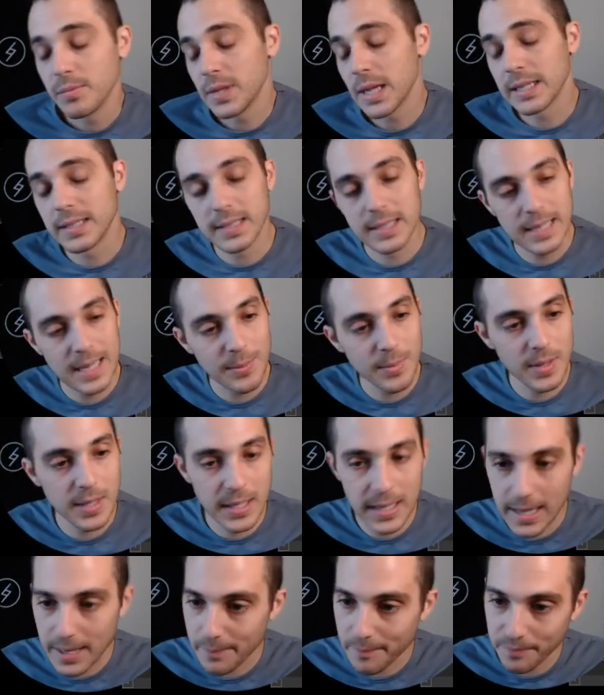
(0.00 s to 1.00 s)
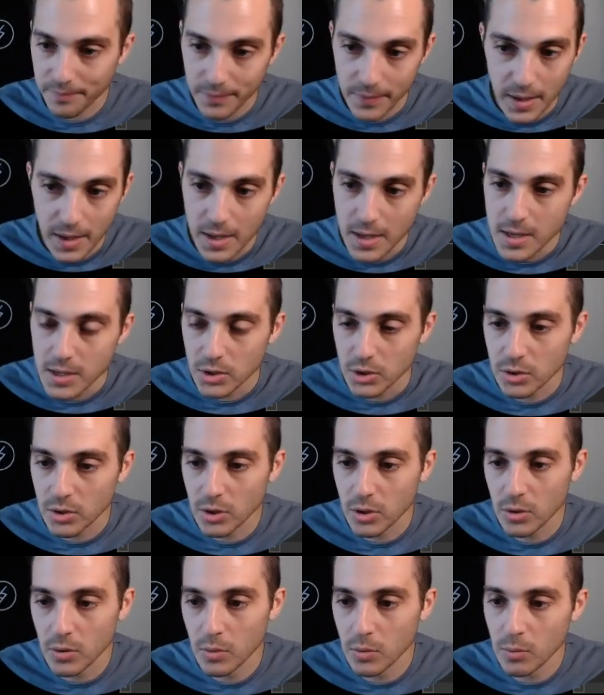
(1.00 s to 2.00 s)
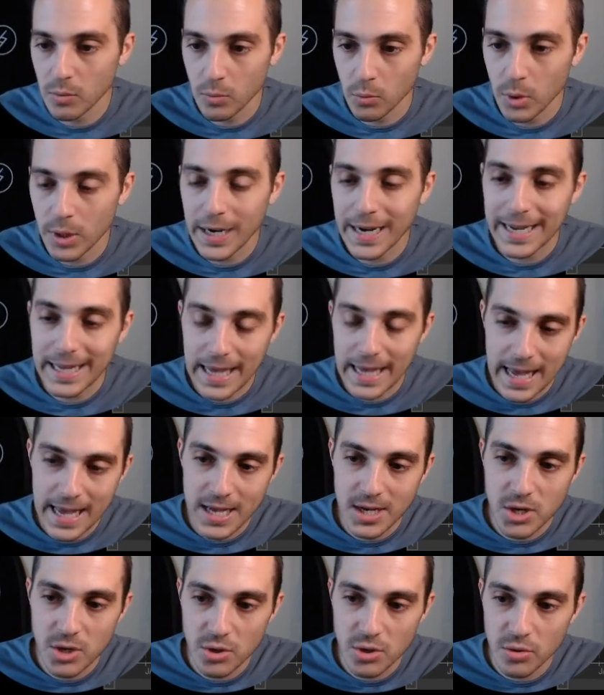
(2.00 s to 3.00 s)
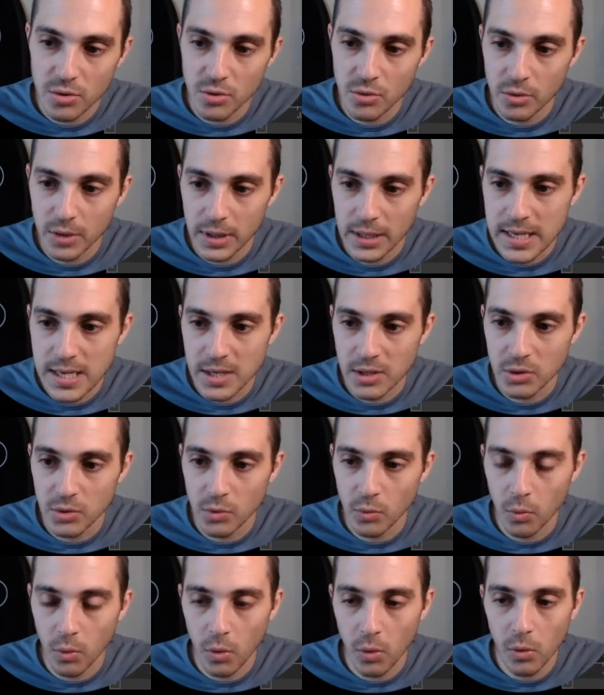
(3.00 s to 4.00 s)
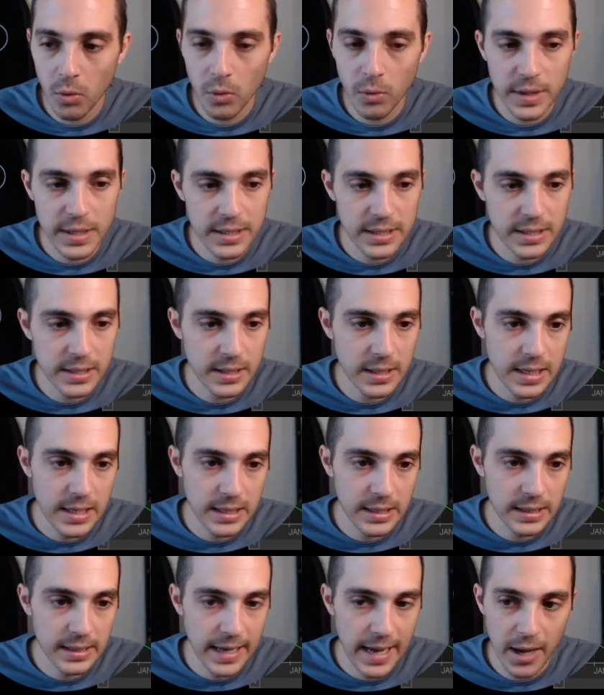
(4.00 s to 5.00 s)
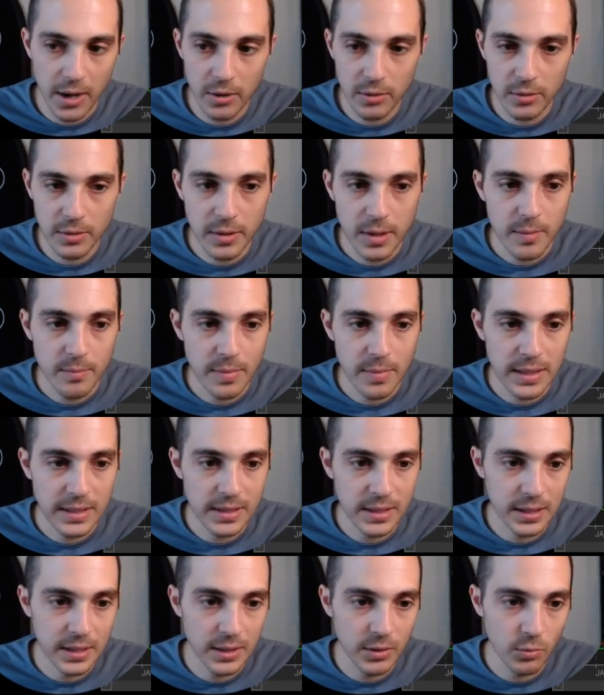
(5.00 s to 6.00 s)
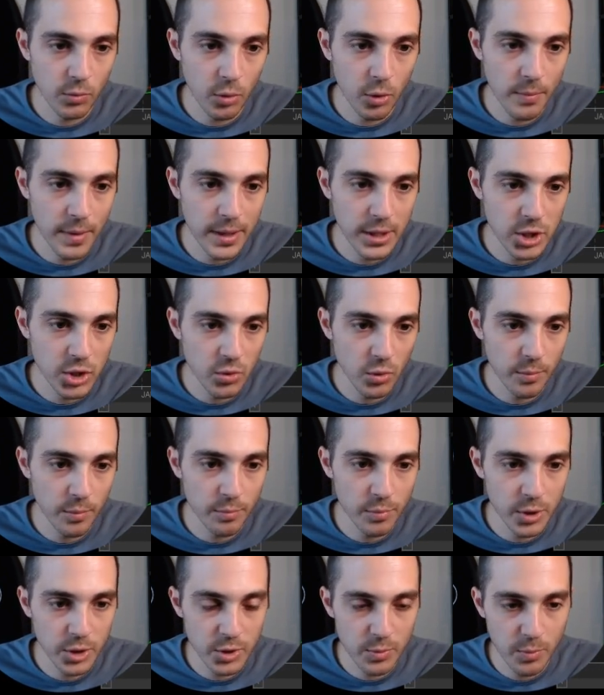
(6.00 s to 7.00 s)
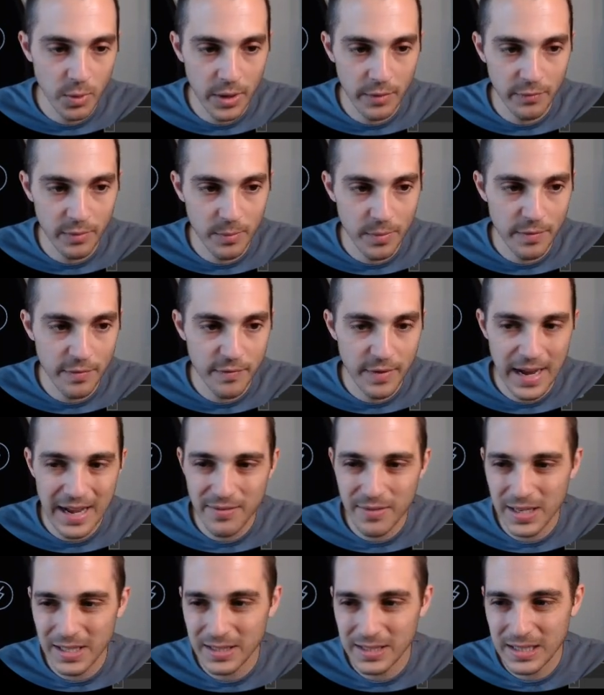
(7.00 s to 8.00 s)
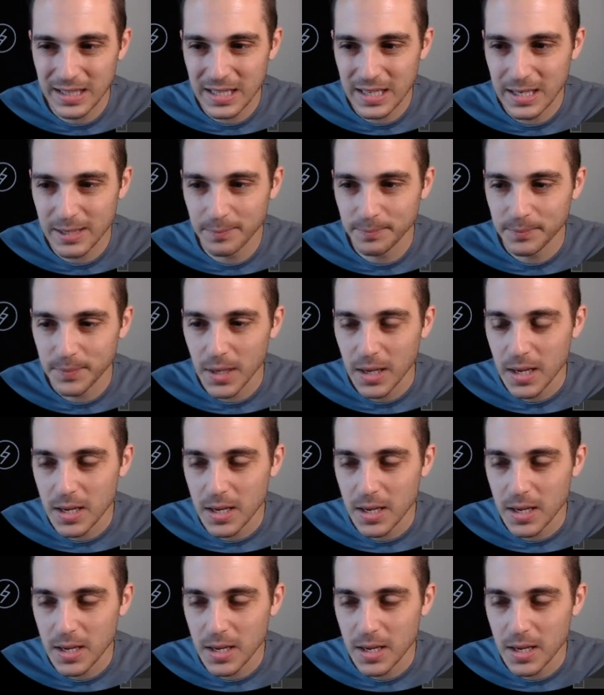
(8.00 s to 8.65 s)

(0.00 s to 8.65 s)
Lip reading: That's the name of the game. So what I can do is roll this thing down, basically roll my short put spread from the 518,